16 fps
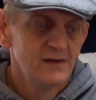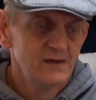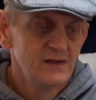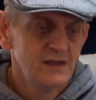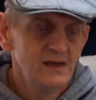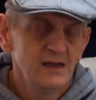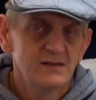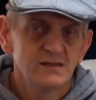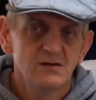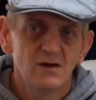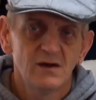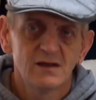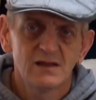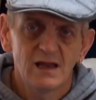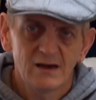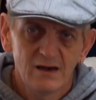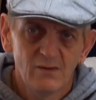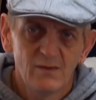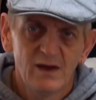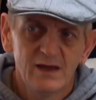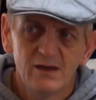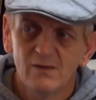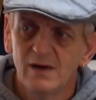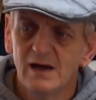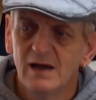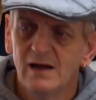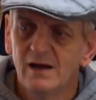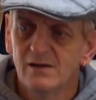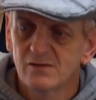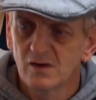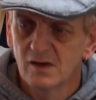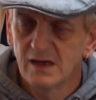You need to know exactly where you
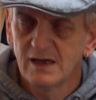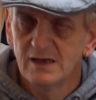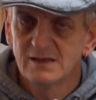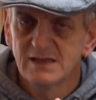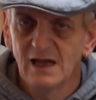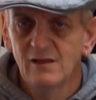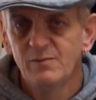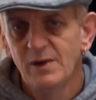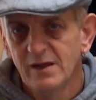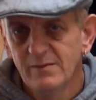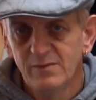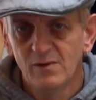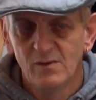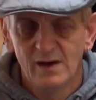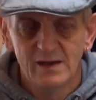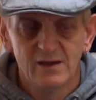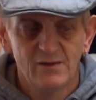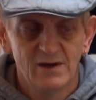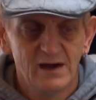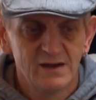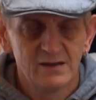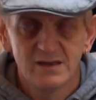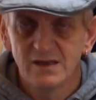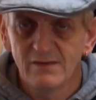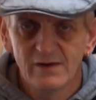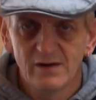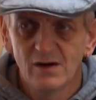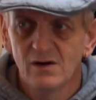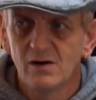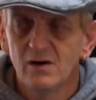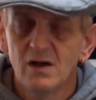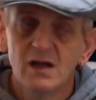are so you can tell people where you are. 'Cause you never
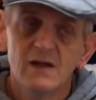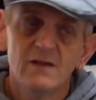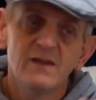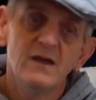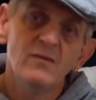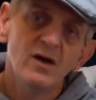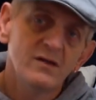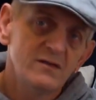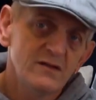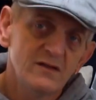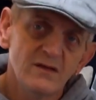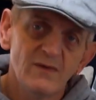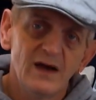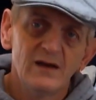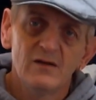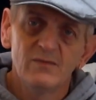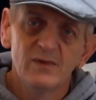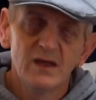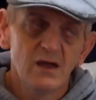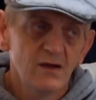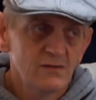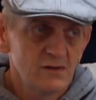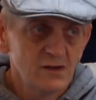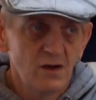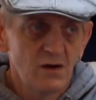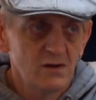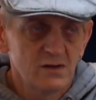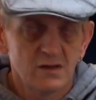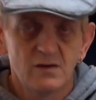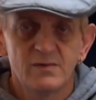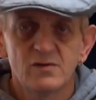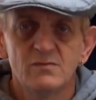know, the emergency might not be yours,
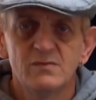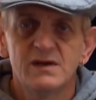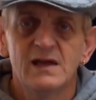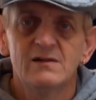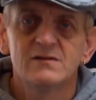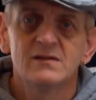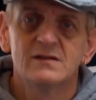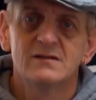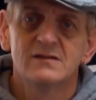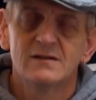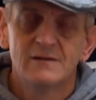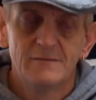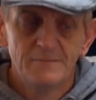it could be somebody else's.